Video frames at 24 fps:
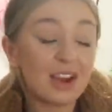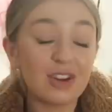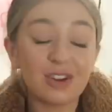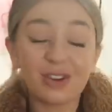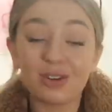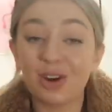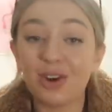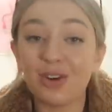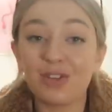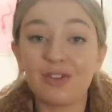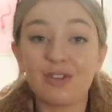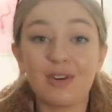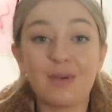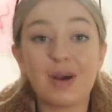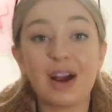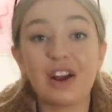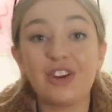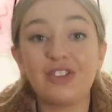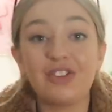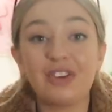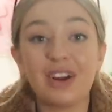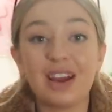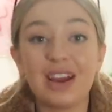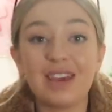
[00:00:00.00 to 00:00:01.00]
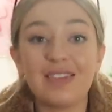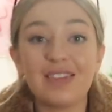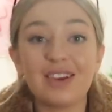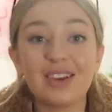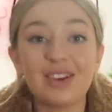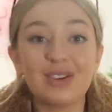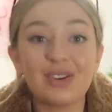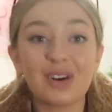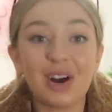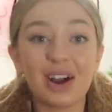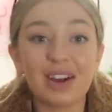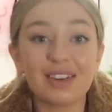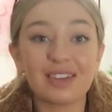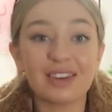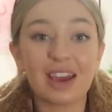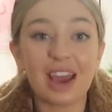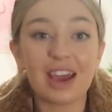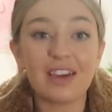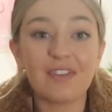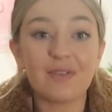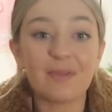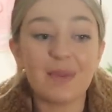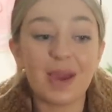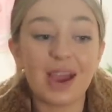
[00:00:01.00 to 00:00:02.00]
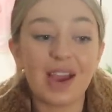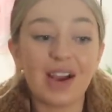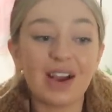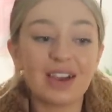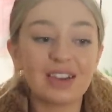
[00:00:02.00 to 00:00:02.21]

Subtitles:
to go through actually that you guys gave me.